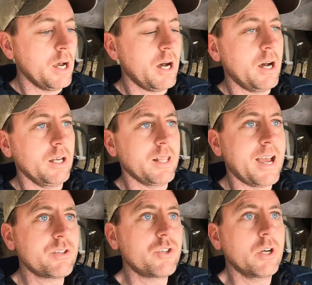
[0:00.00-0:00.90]
Uh,
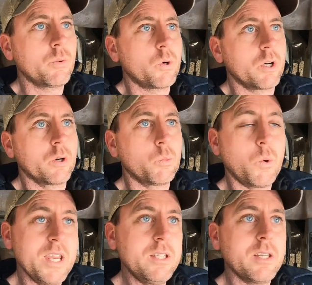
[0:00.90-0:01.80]
last year were
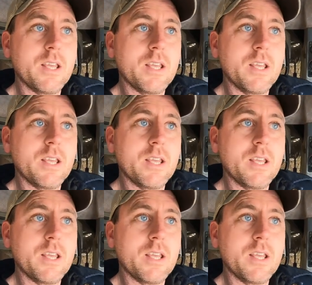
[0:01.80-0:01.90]
wheat,